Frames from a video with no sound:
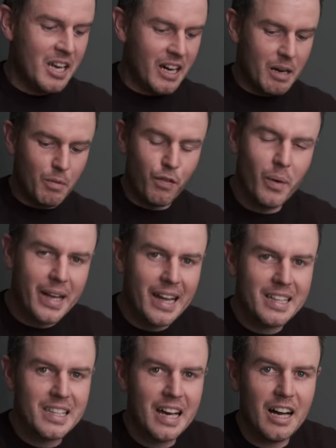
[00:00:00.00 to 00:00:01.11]
Uh, before we get
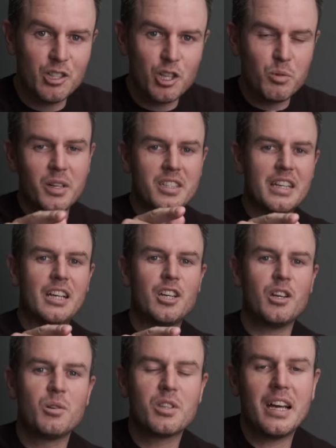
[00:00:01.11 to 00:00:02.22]
into that, I just want to say a
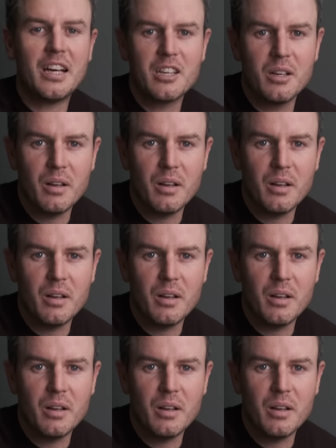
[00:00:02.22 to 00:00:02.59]
huge thank you.